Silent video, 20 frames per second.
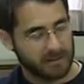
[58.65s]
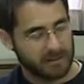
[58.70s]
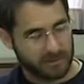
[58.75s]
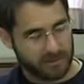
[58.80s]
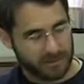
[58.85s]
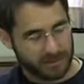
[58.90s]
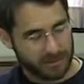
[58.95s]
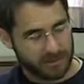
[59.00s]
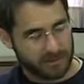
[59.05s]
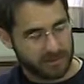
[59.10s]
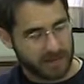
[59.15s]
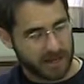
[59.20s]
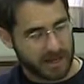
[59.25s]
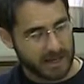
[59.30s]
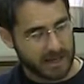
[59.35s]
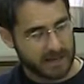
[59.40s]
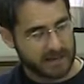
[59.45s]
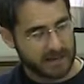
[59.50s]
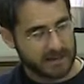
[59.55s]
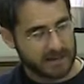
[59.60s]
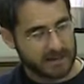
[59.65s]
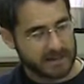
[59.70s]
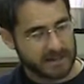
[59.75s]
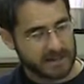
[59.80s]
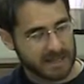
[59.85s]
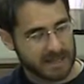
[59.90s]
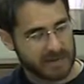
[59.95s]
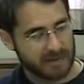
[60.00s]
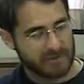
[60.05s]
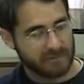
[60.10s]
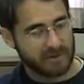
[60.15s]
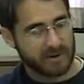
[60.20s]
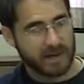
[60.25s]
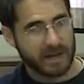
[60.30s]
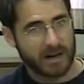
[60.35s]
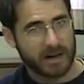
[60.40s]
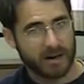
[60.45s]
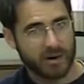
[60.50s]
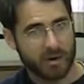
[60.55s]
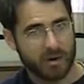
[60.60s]
3rd fret, 2nd
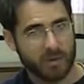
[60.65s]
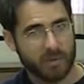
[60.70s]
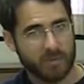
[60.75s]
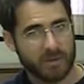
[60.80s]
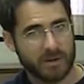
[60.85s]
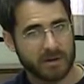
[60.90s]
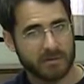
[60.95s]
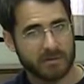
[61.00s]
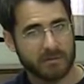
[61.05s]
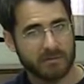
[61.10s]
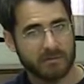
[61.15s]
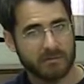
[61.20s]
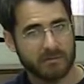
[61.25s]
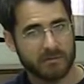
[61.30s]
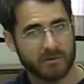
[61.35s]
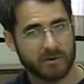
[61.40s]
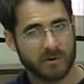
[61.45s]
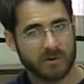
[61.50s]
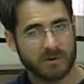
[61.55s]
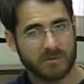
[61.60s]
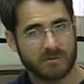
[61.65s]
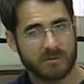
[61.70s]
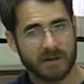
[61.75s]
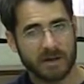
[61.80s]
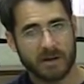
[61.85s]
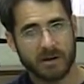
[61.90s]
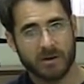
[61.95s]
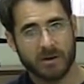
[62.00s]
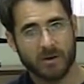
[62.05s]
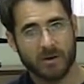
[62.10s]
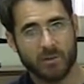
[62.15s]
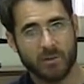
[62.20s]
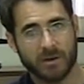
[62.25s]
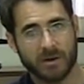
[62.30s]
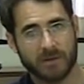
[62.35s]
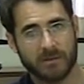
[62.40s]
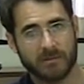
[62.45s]
fret, open, 1st fret, open.